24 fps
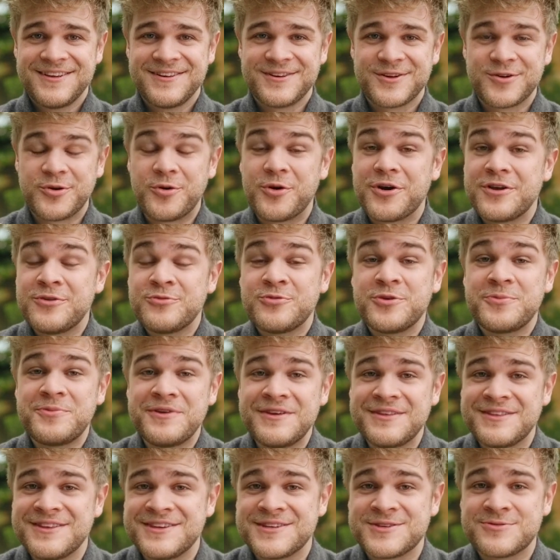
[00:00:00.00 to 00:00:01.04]
Go ahead and
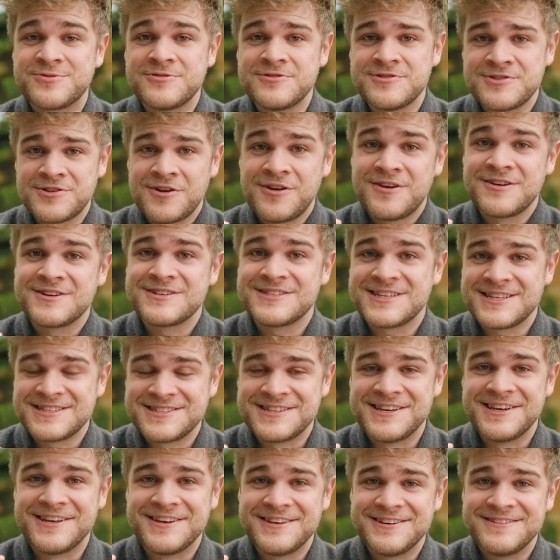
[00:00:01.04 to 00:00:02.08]
repeat this for as long as that's
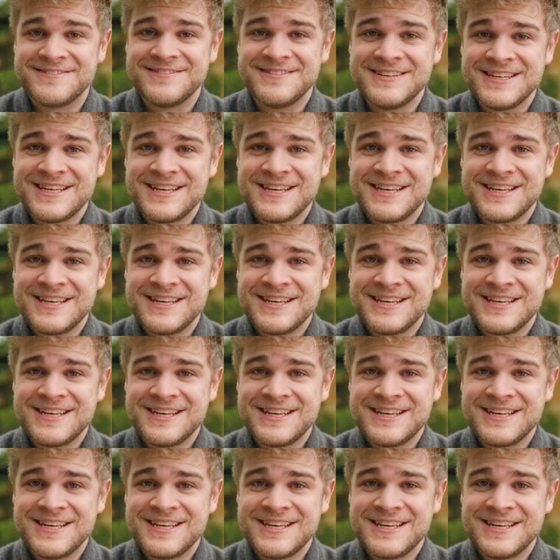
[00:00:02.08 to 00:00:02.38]
needed.